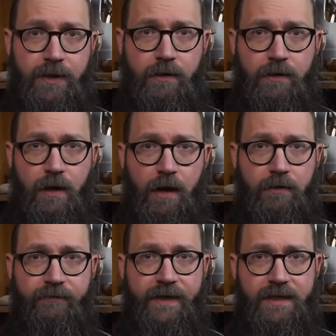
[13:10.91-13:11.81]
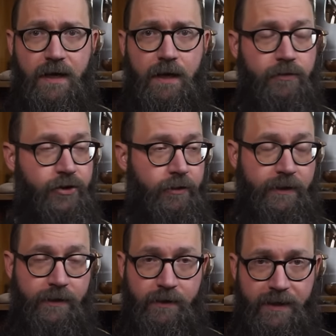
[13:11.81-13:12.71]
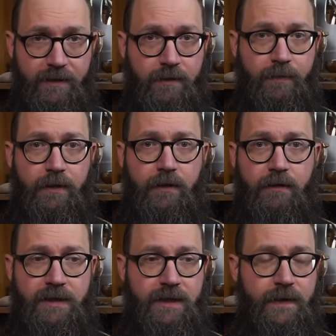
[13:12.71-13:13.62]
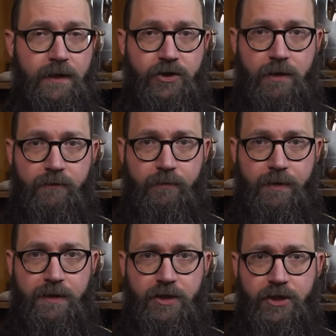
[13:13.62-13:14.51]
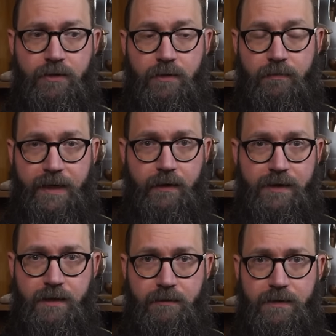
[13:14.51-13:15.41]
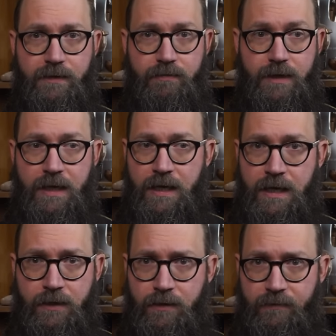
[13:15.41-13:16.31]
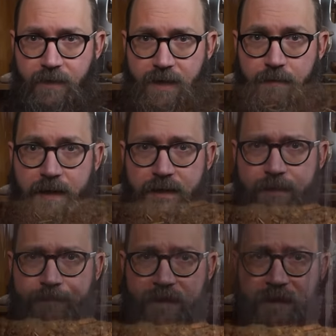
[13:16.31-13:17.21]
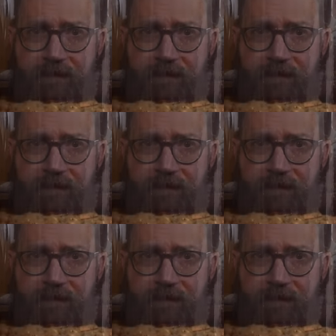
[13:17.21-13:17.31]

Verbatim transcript: pure aqua vitae, surely at least as pure as anything John Rupescissa or Paracelsus could have recommended, and